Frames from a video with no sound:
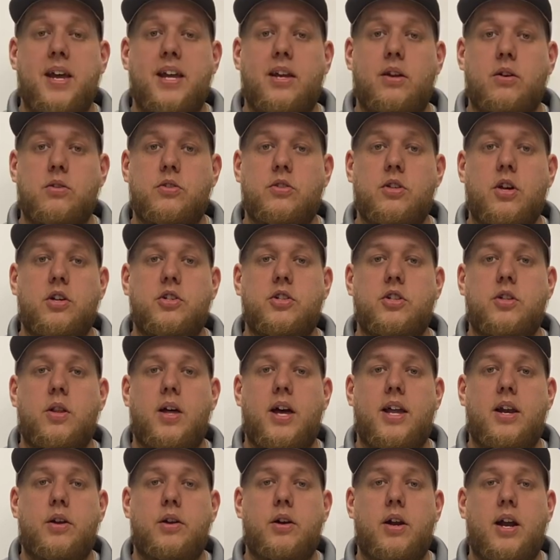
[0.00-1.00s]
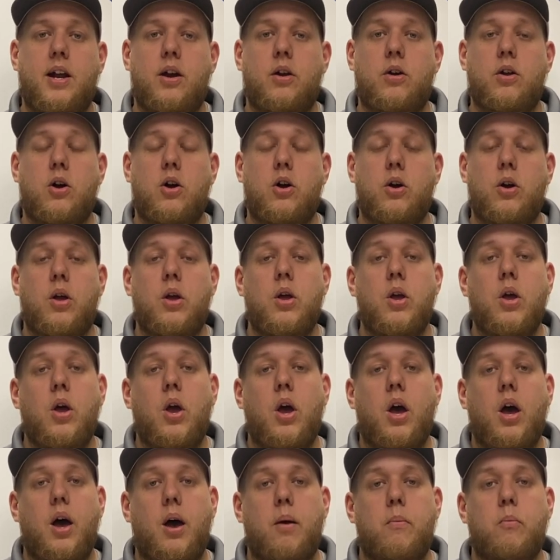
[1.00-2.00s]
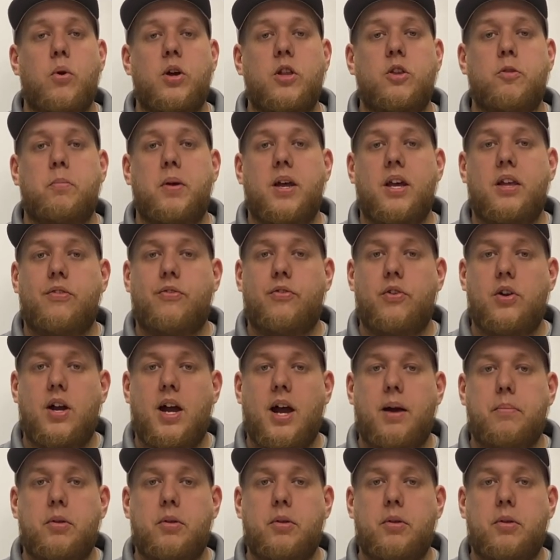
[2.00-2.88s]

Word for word: make your suction line on your AirDog, um, what's best for your